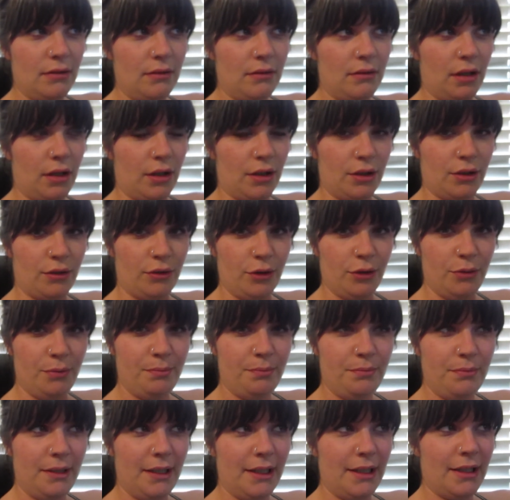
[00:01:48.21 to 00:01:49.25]
our group
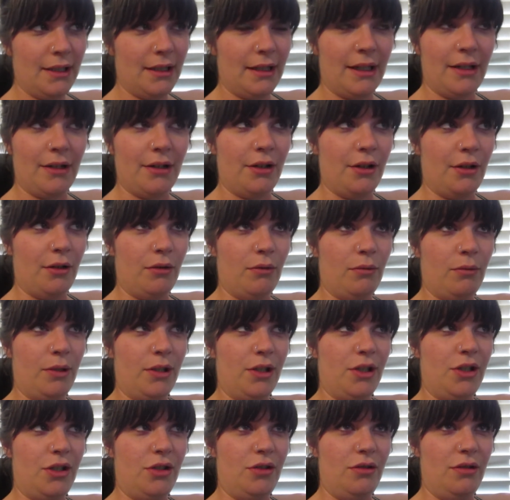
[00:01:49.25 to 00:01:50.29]
leader, I don't know what,
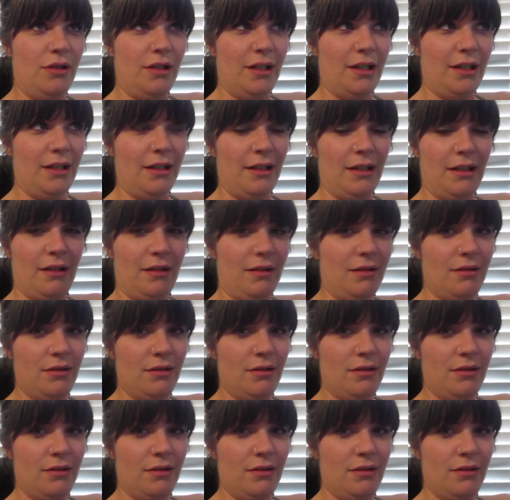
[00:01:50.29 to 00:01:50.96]
uh, uh